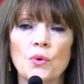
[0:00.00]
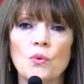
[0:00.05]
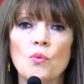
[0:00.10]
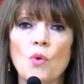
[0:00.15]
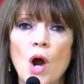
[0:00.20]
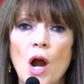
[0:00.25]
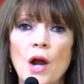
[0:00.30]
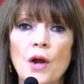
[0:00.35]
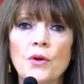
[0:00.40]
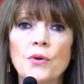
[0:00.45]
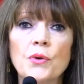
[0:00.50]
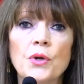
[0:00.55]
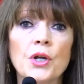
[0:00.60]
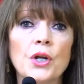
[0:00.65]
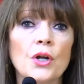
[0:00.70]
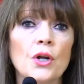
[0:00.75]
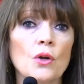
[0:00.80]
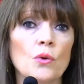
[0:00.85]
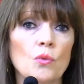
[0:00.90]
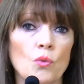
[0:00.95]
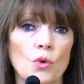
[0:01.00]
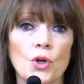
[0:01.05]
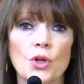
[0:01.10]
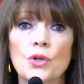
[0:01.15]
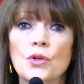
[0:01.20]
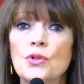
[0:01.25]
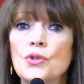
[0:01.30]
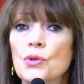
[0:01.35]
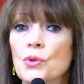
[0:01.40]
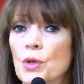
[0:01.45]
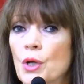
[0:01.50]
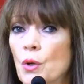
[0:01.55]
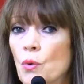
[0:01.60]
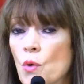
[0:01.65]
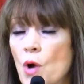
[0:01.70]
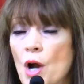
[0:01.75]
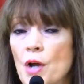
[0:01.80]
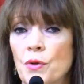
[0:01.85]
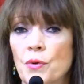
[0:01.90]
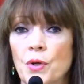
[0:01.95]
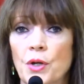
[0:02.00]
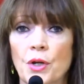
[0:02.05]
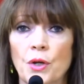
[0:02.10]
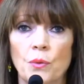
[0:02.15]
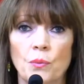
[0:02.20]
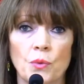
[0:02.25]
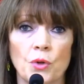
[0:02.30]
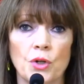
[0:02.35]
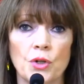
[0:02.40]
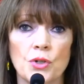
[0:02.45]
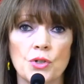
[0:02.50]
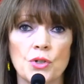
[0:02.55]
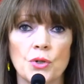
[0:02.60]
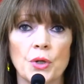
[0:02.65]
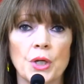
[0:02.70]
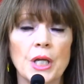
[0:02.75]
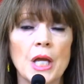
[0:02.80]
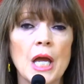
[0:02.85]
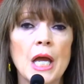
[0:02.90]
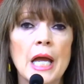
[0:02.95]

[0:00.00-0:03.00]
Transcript: Why are you here and what are you doing? Why are you here and what are you doing?